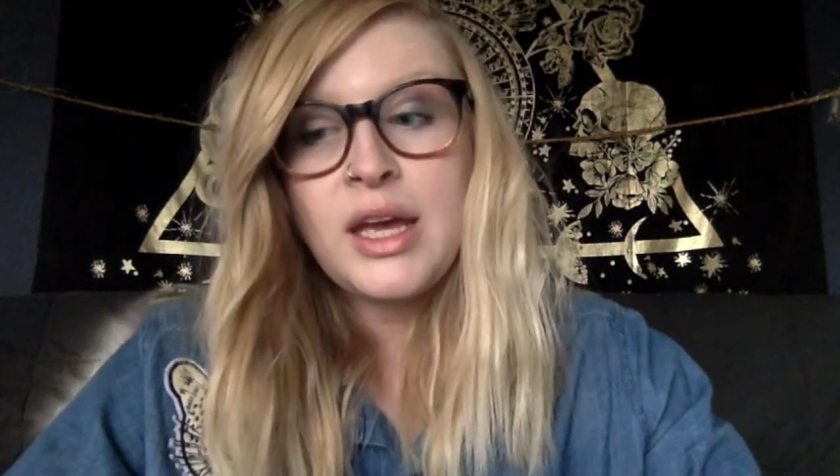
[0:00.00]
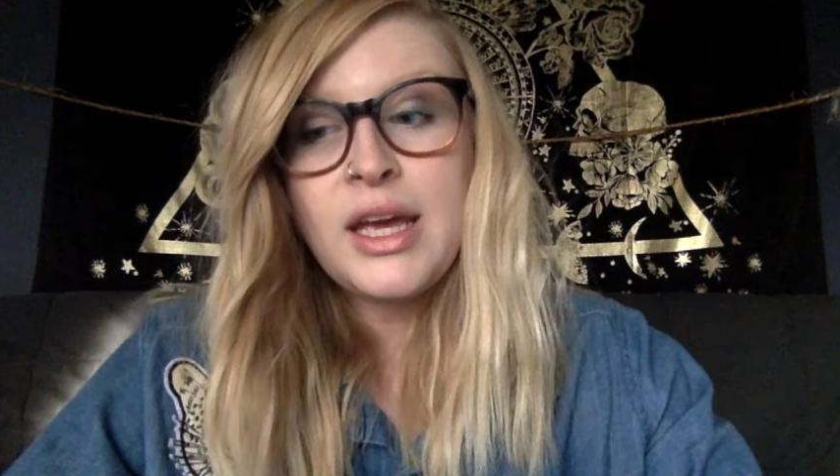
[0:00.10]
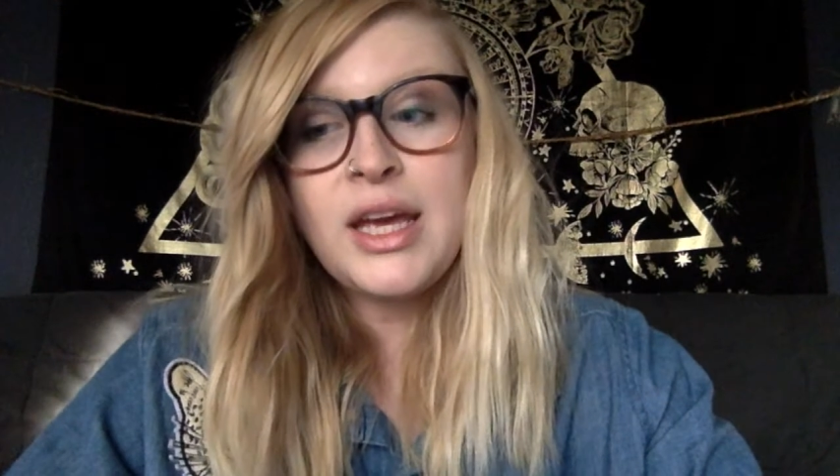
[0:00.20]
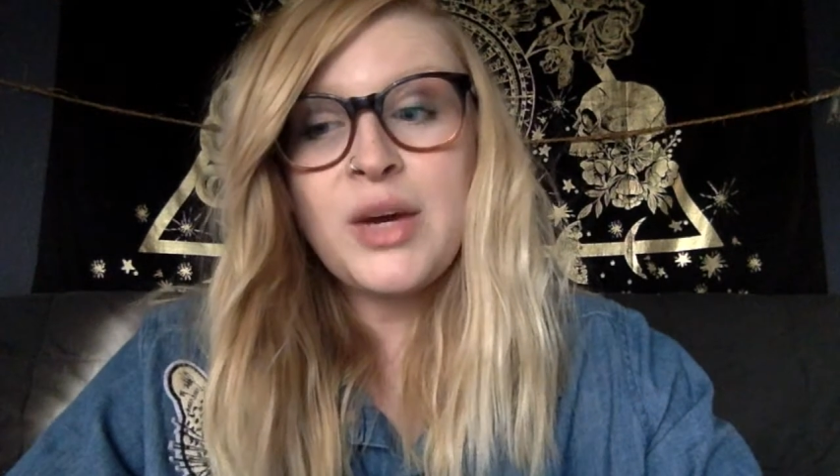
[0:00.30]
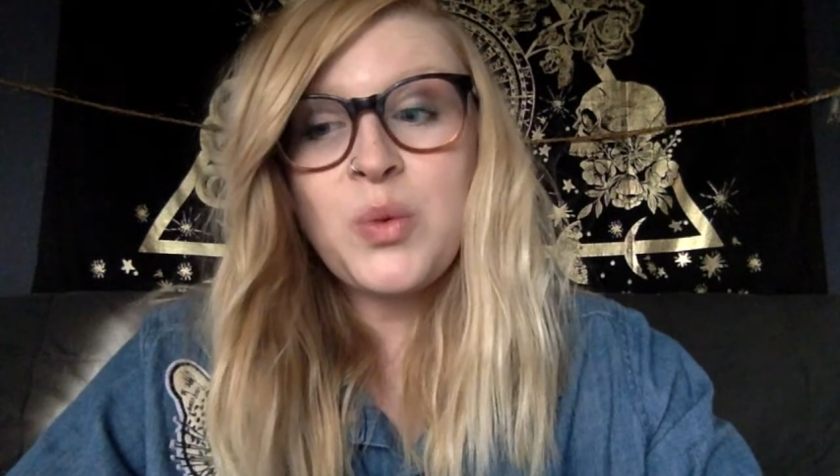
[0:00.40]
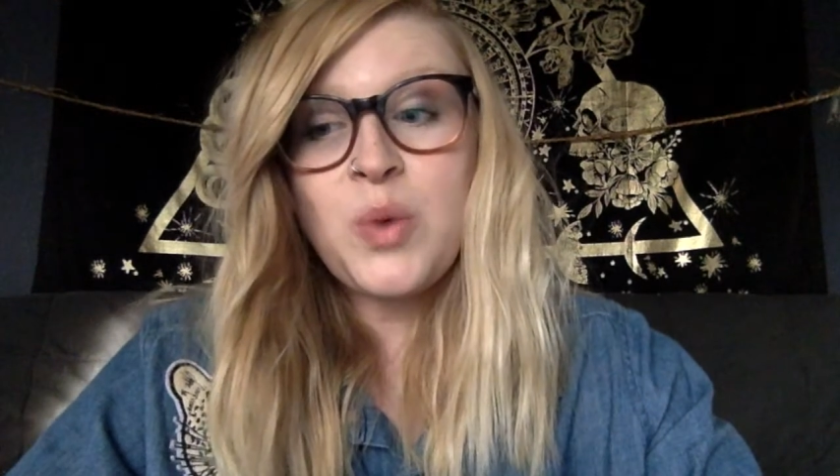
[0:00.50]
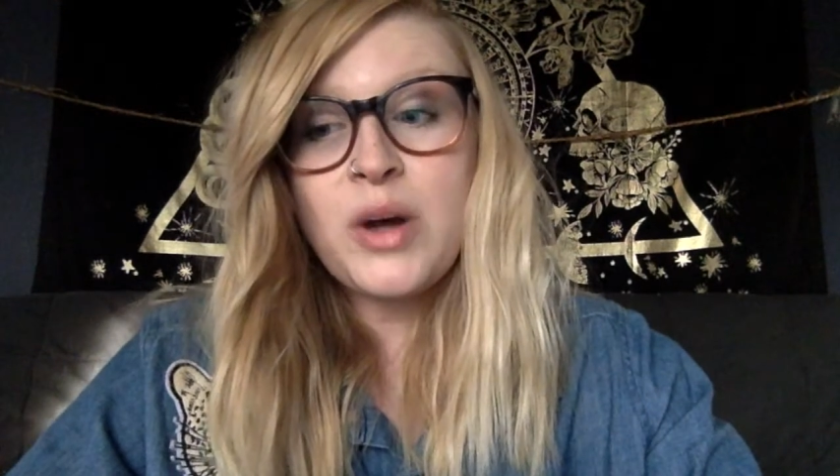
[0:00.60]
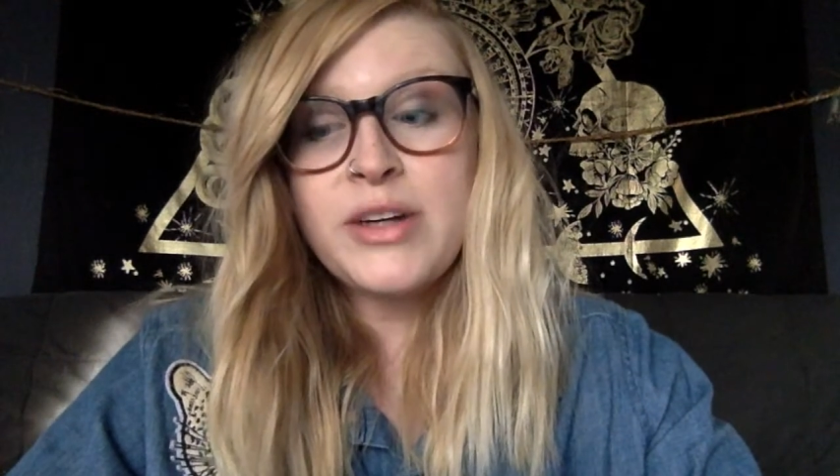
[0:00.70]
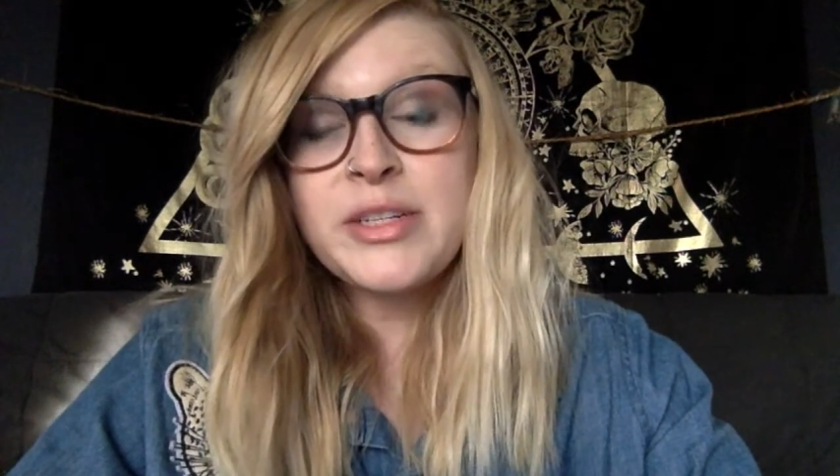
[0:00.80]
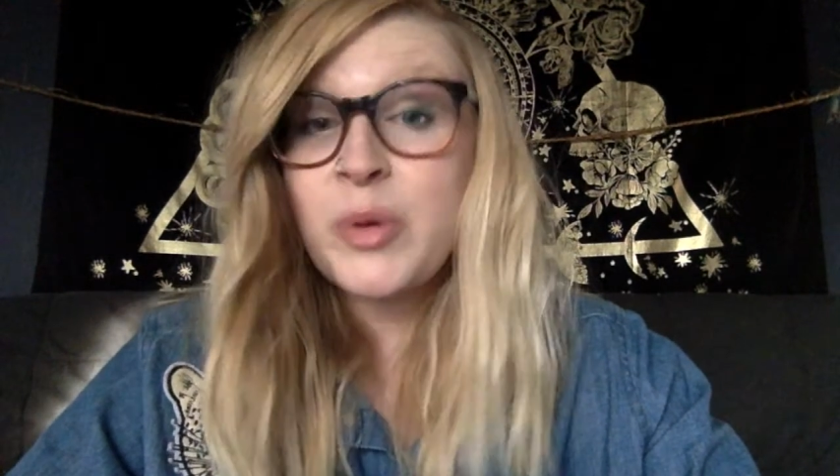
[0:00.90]
It
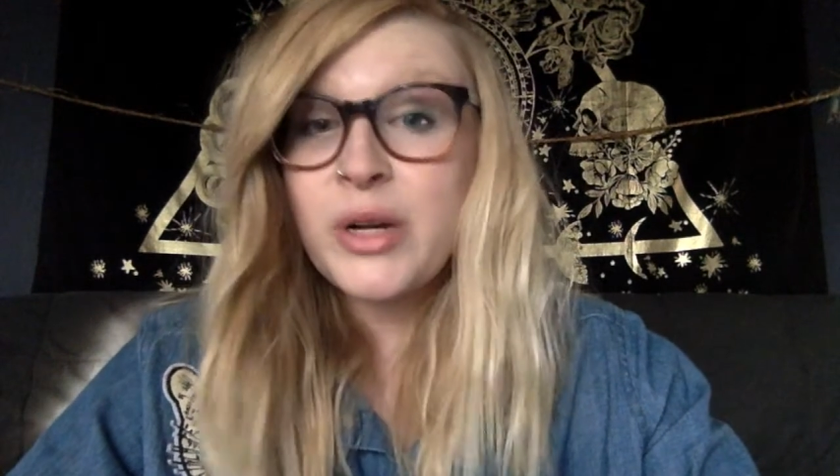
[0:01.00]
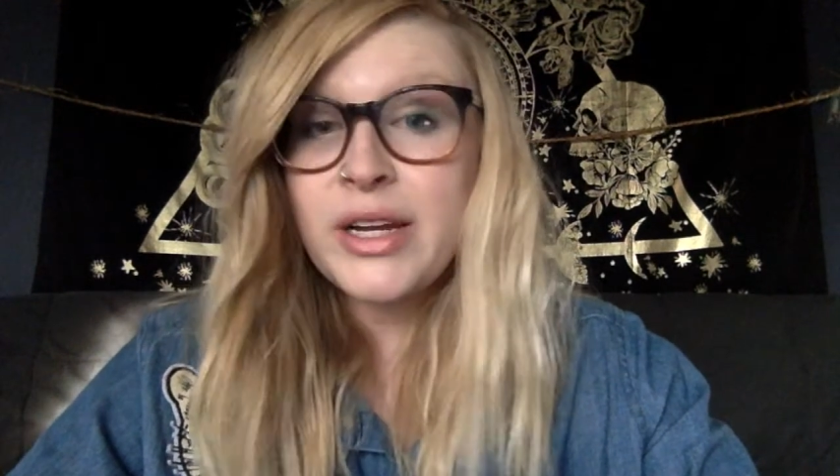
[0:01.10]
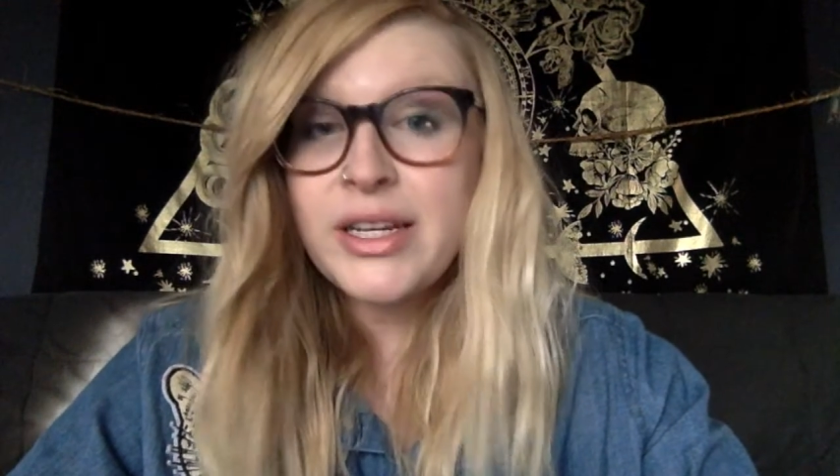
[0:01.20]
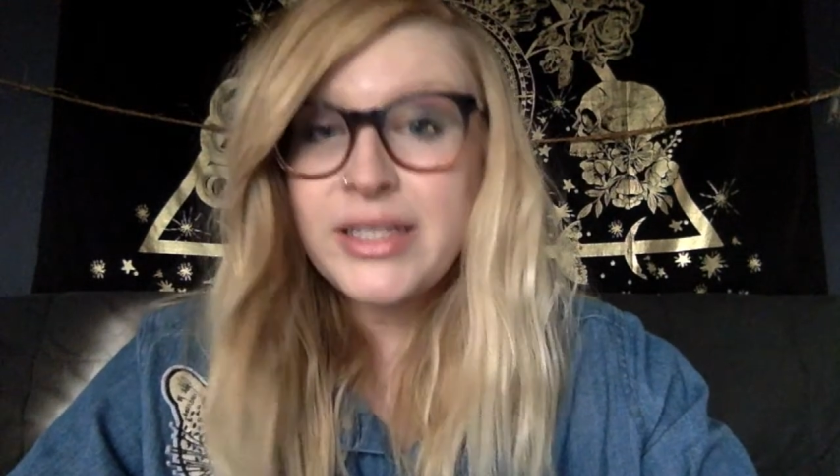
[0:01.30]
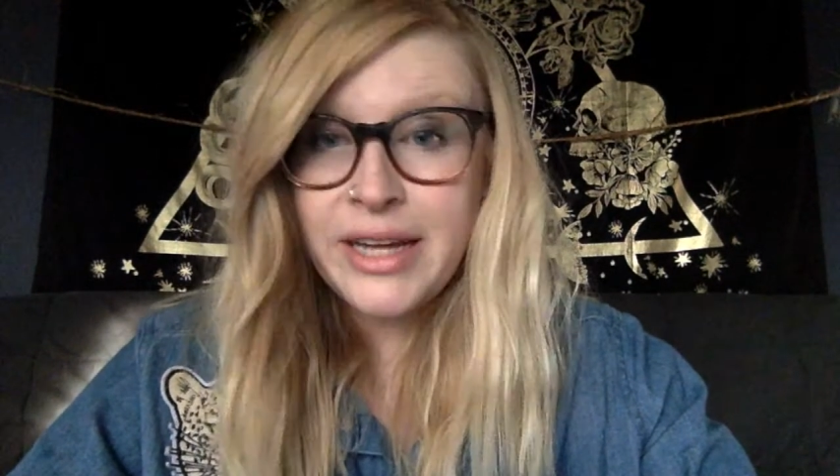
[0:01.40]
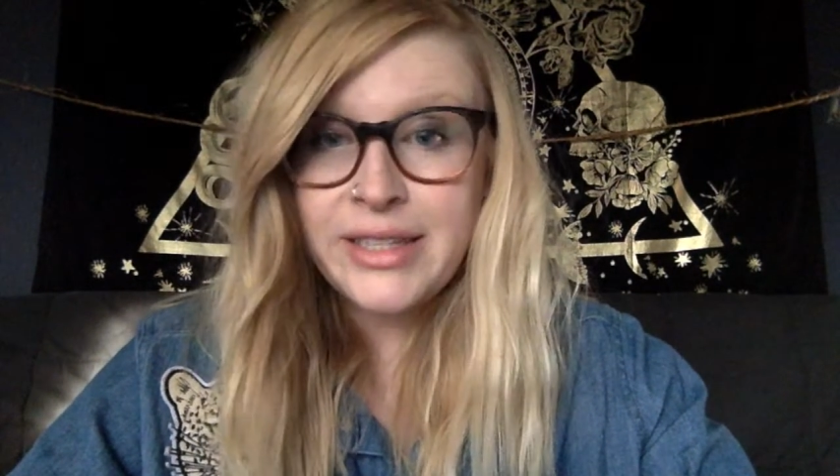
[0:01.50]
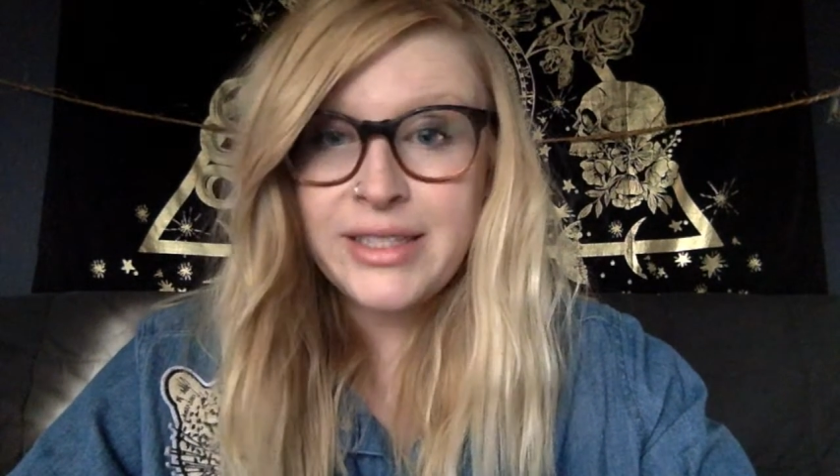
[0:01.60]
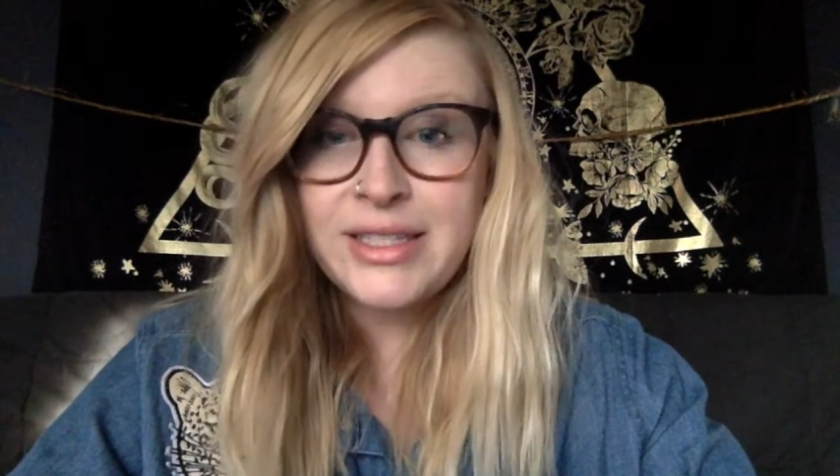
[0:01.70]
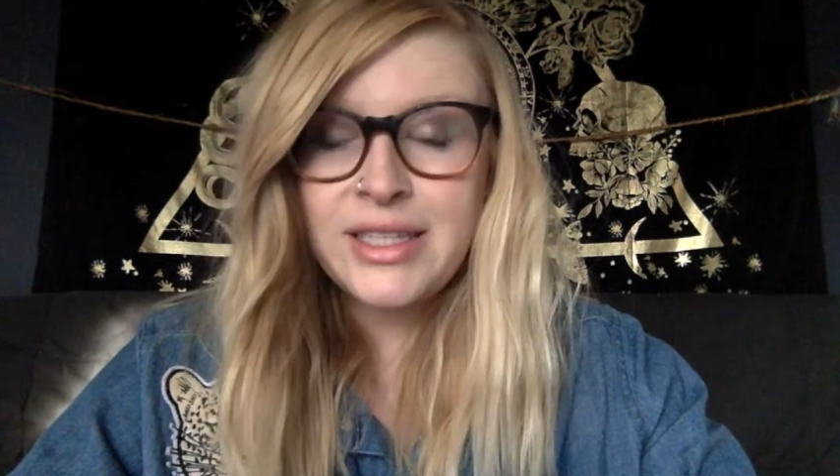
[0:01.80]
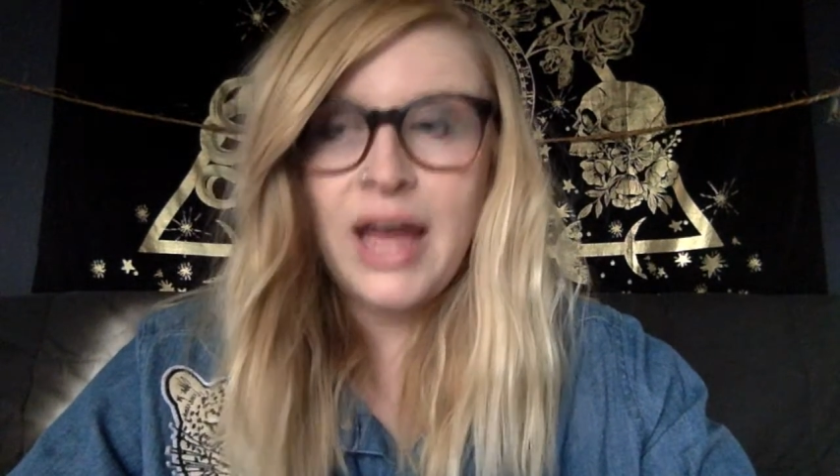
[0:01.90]
was pretty intense,